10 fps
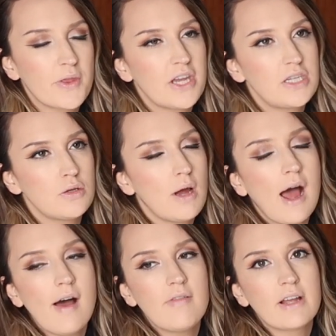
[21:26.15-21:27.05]
But they do
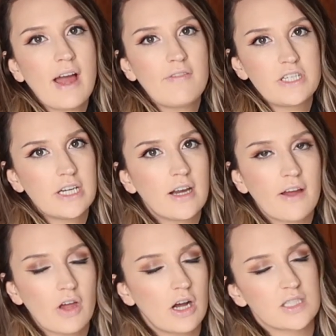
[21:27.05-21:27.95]
have a cafeteria
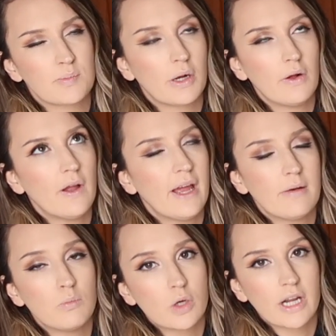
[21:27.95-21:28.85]
at the hospital
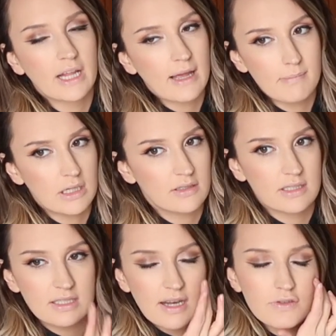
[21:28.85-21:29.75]
and we're going to get
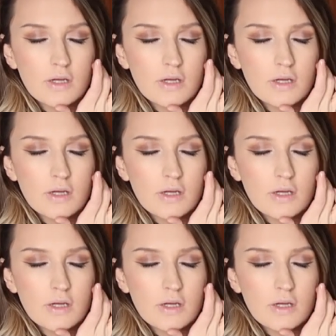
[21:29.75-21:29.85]
meals and stuff.